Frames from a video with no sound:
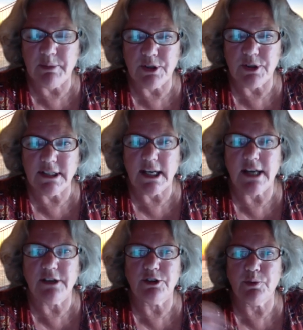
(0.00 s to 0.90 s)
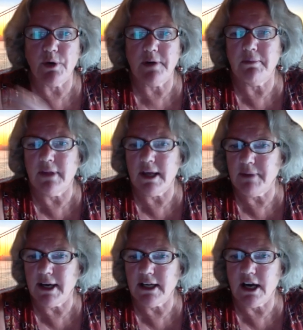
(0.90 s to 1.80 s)
Bernie Sanders, one led
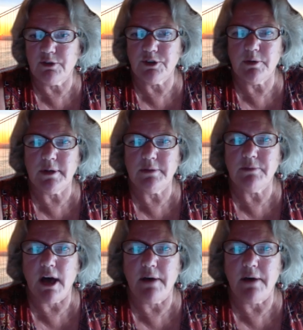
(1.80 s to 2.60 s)
by Congresswoman